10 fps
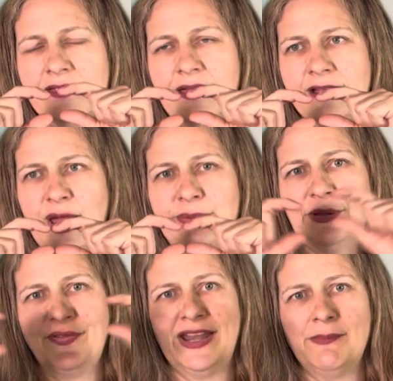couple of
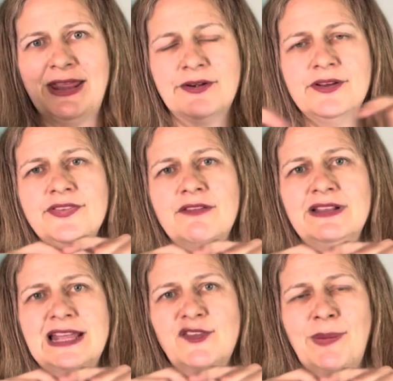centimeters of the
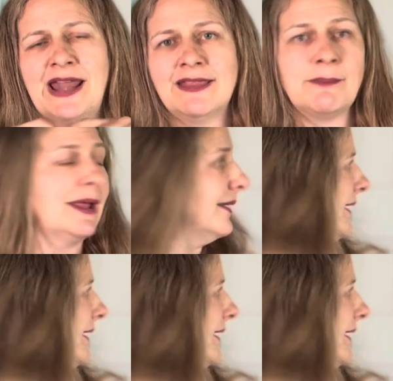lace paneling, but